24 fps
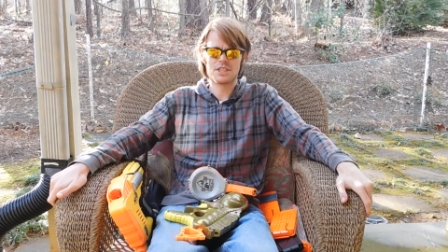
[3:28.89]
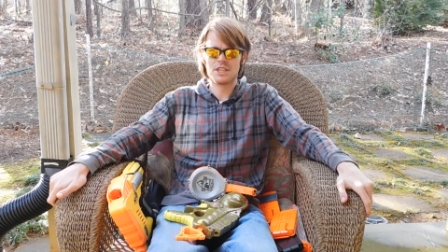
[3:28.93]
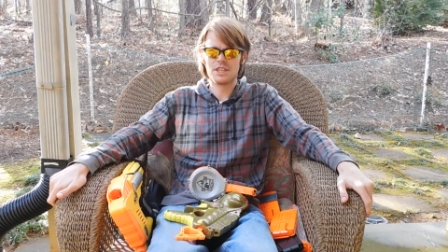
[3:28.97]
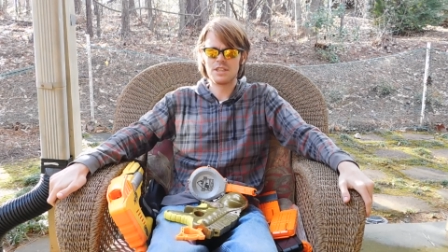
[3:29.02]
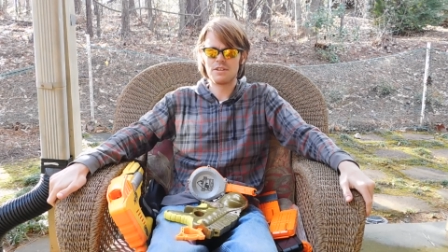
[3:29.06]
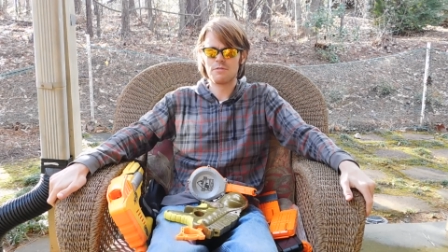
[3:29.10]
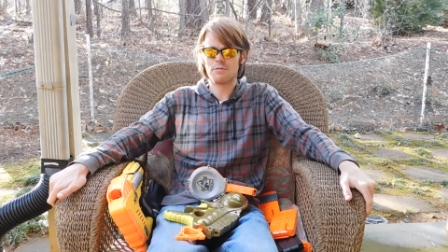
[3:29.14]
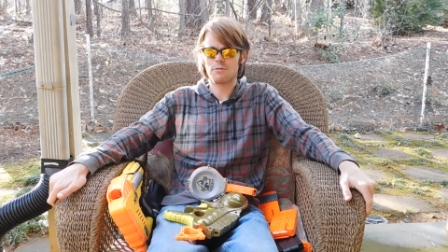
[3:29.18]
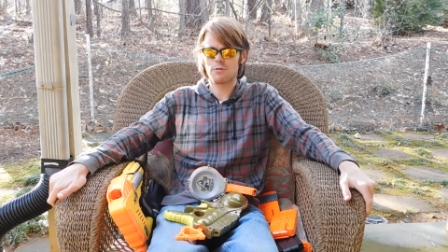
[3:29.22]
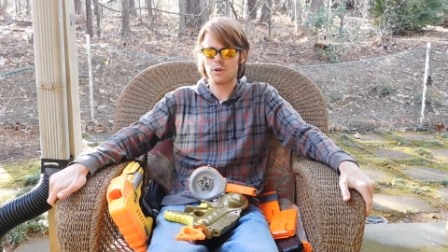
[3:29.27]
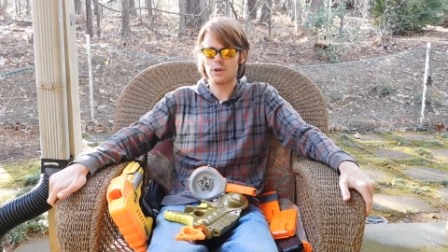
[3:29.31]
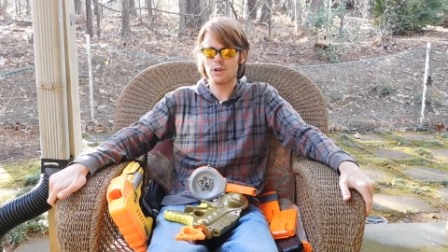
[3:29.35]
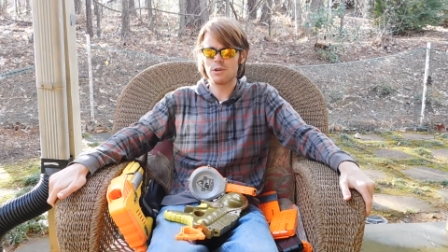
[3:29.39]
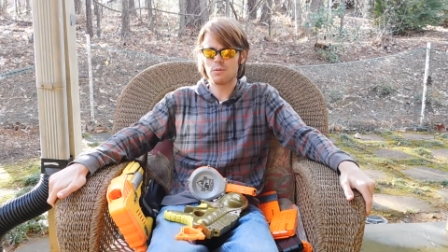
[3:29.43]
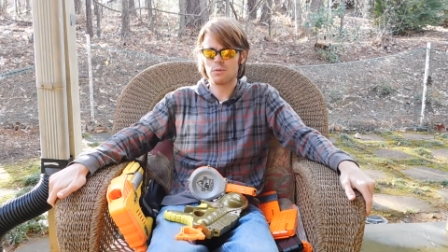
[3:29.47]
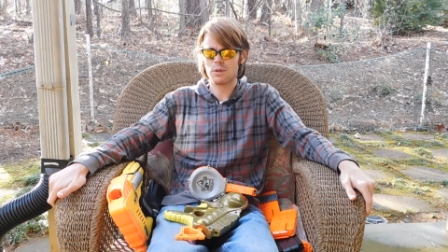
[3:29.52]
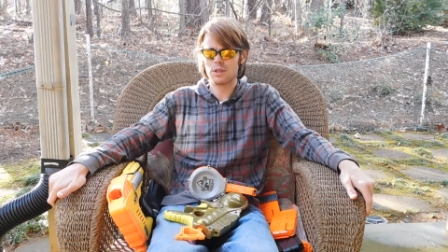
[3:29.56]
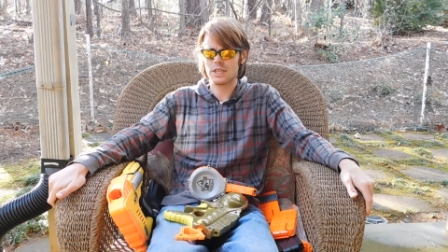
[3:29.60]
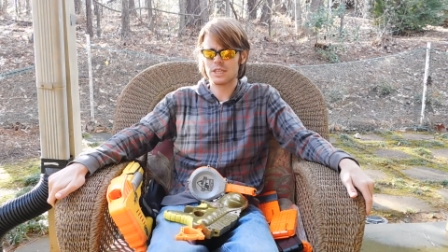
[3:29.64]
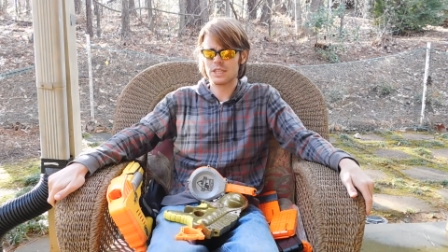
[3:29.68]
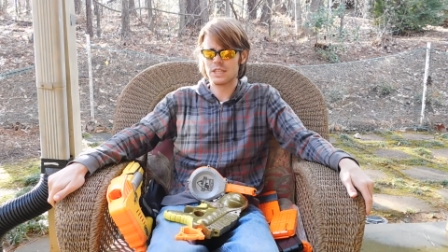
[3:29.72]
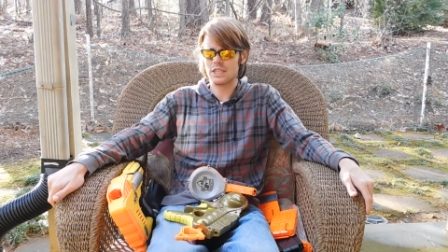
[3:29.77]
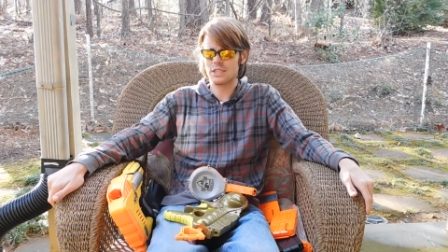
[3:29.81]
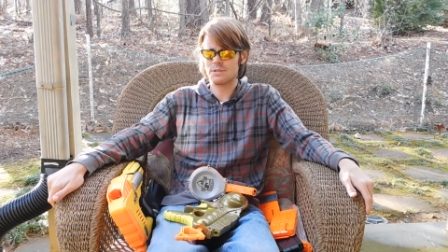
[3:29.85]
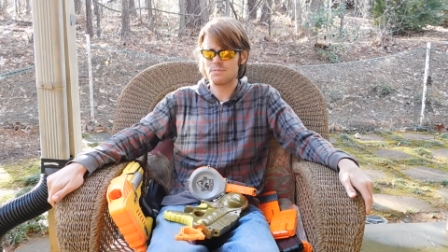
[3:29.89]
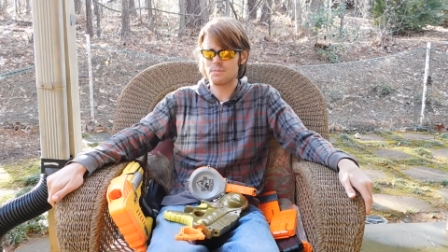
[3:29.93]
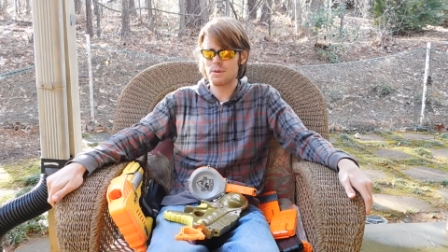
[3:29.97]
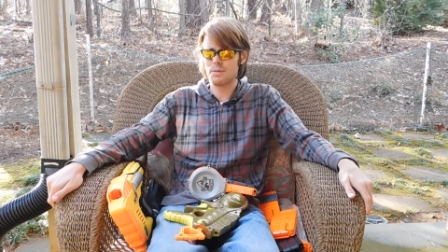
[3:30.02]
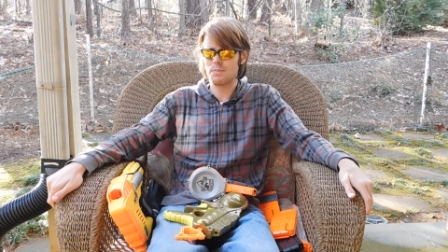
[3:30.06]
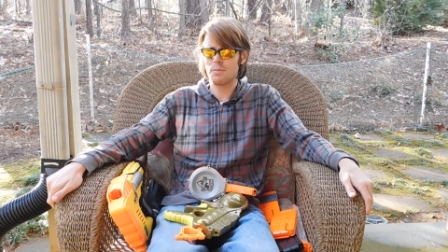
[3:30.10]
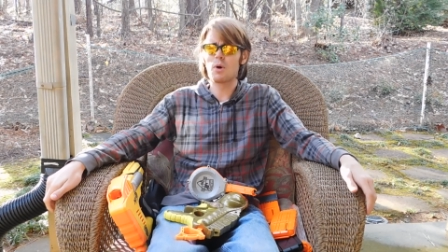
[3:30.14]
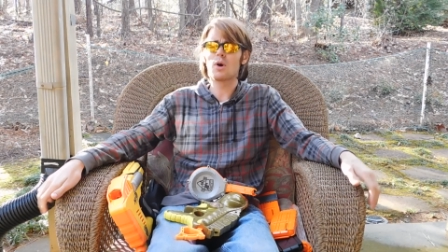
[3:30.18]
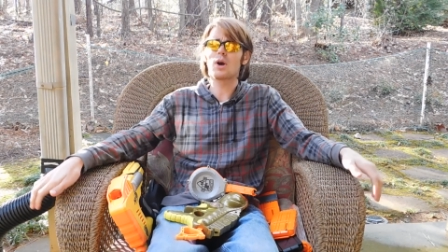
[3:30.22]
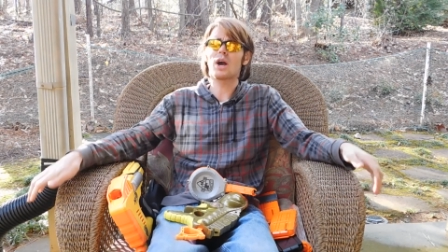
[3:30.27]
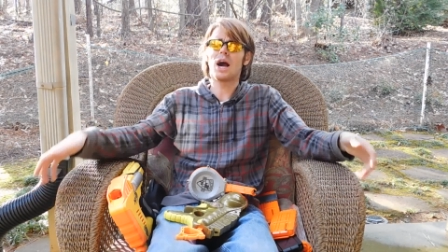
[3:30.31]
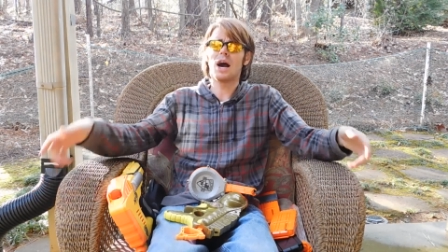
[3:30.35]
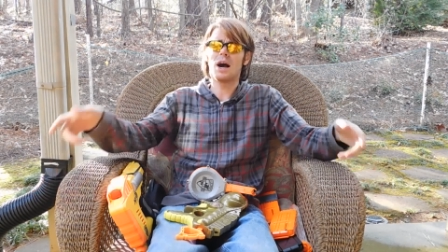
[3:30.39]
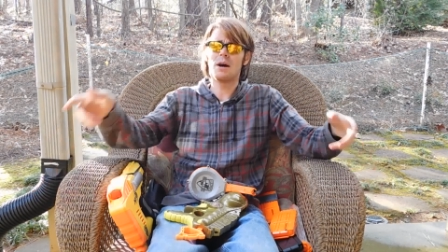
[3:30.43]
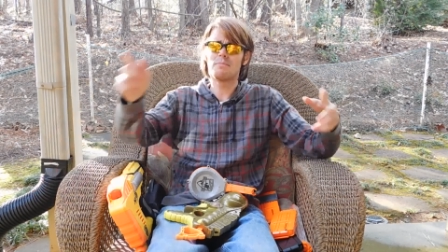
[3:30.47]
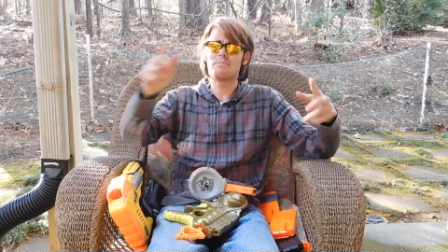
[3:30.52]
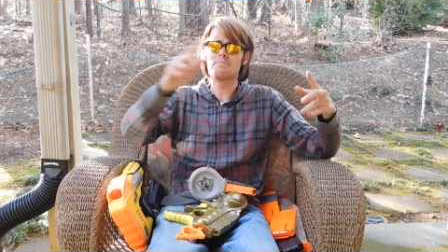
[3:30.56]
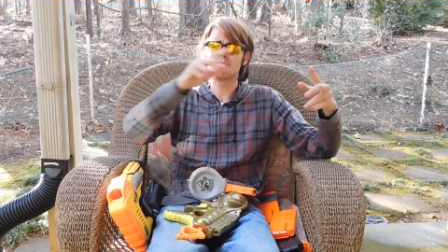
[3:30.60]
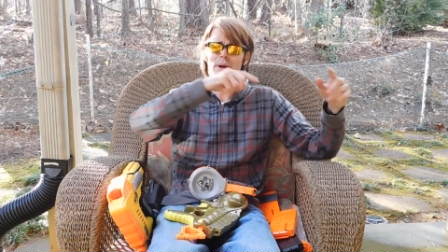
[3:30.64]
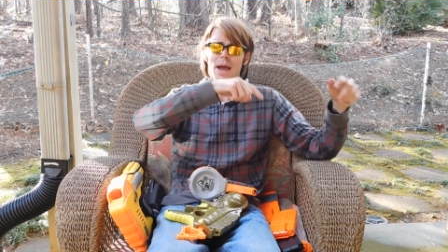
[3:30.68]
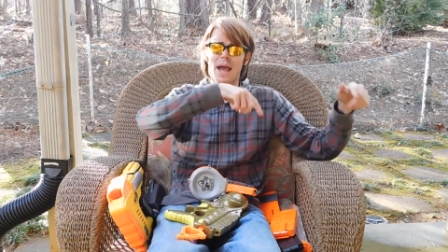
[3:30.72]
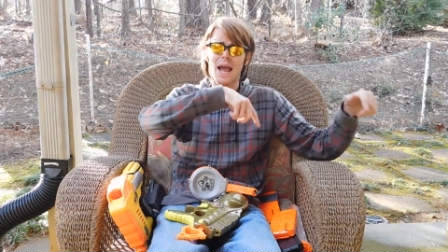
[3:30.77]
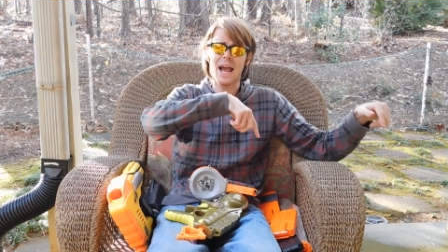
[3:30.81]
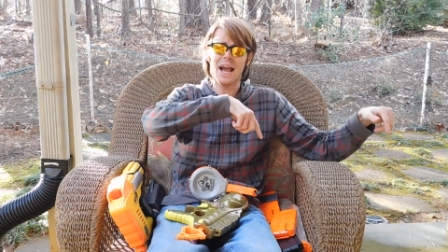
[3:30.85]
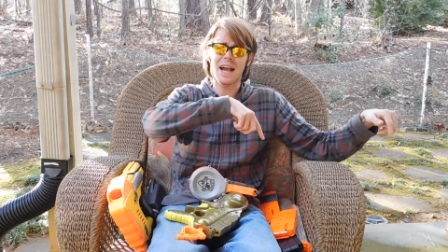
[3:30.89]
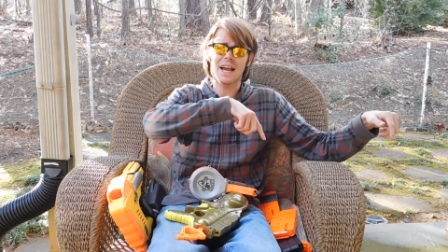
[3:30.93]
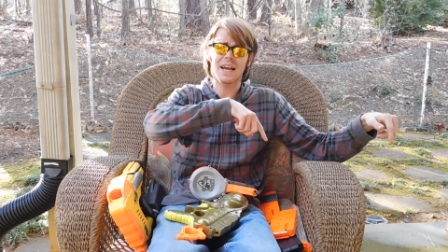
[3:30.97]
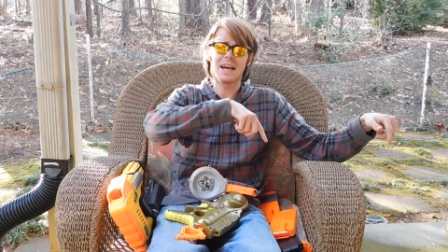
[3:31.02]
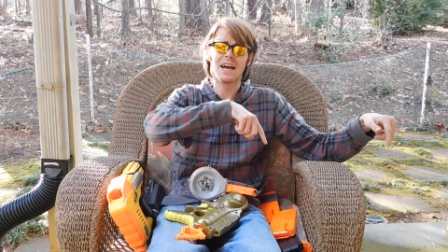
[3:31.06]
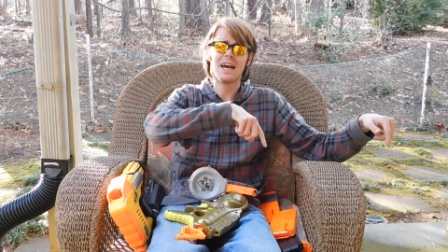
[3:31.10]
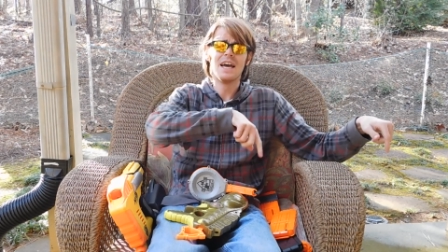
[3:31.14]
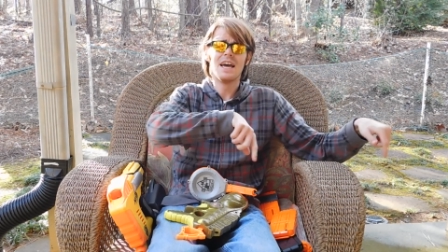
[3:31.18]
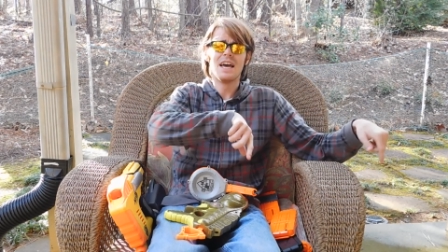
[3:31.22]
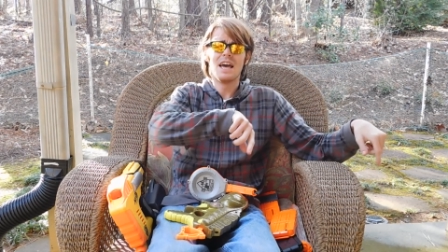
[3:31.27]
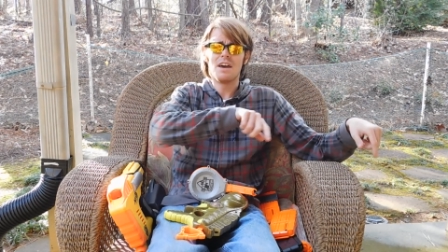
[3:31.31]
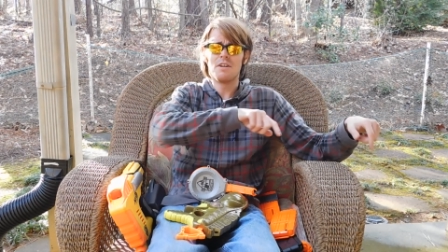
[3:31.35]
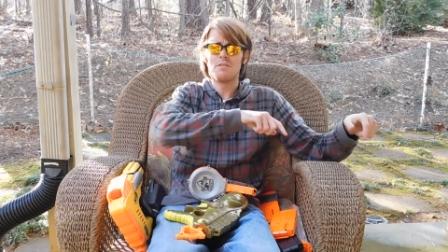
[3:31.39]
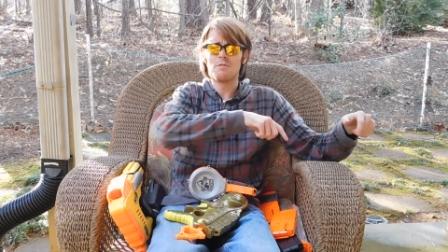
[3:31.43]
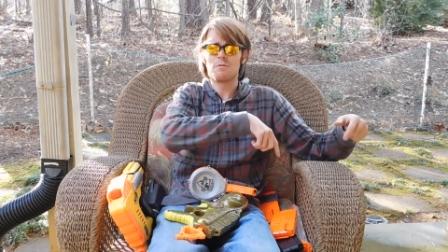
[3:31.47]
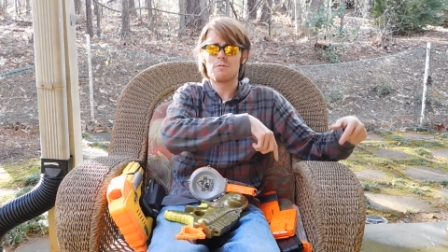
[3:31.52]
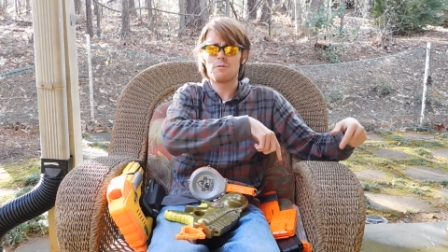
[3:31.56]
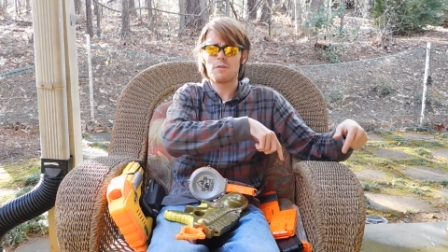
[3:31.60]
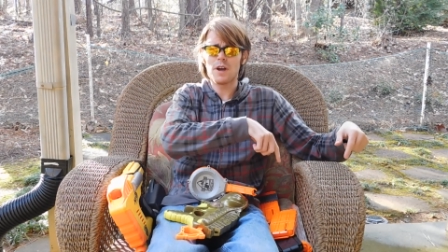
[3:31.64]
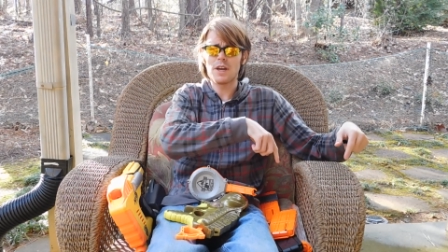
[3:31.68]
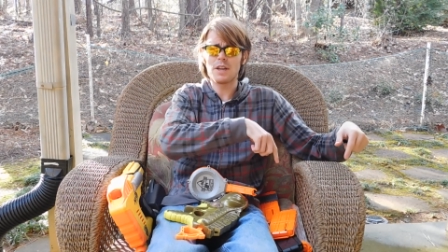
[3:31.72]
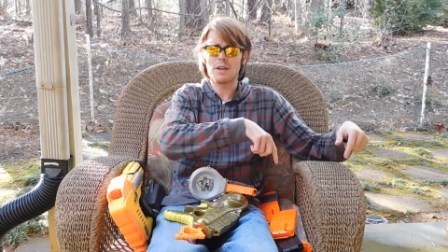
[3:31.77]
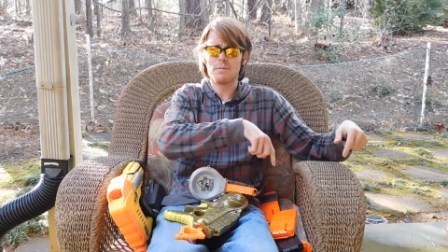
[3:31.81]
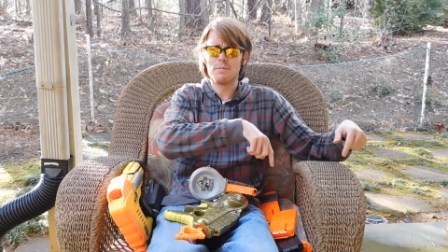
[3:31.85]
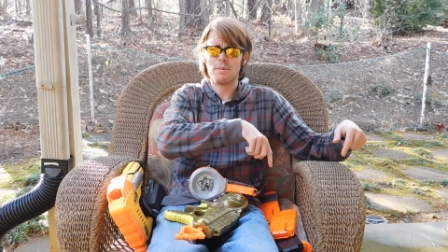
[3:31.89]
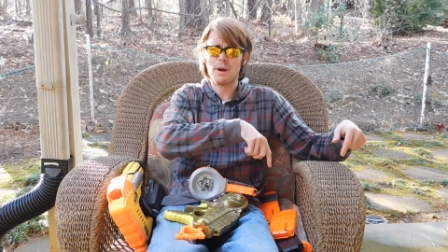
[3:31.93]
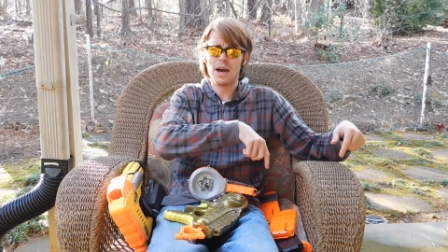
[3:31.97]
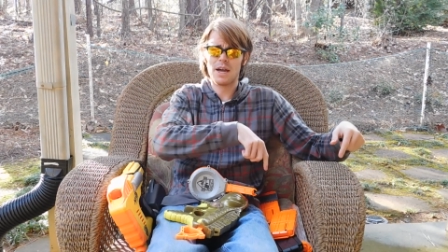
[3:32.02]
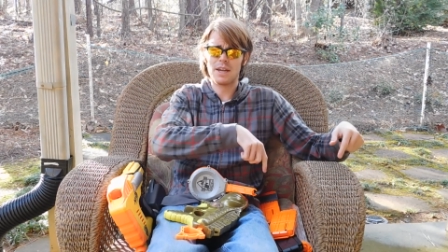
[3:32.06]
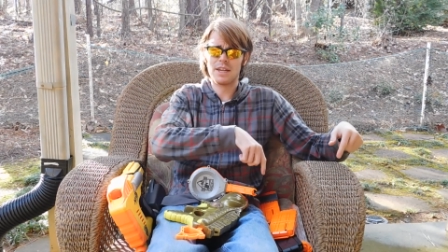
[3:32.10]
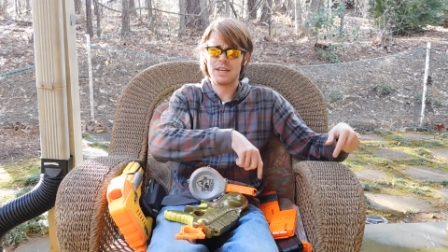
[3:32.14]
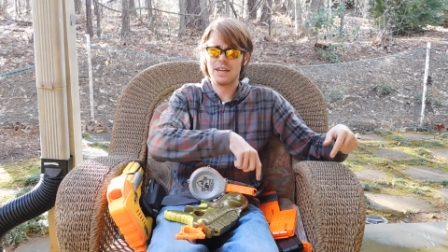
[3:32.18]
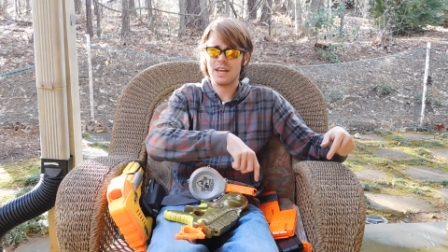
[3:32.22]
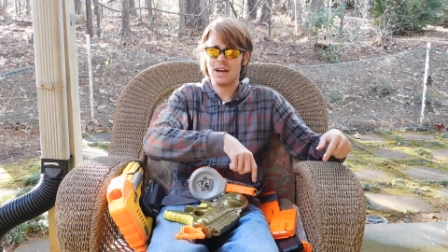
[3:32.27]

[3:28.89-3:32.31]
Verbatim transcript: and then frequently these people come back and fight about it.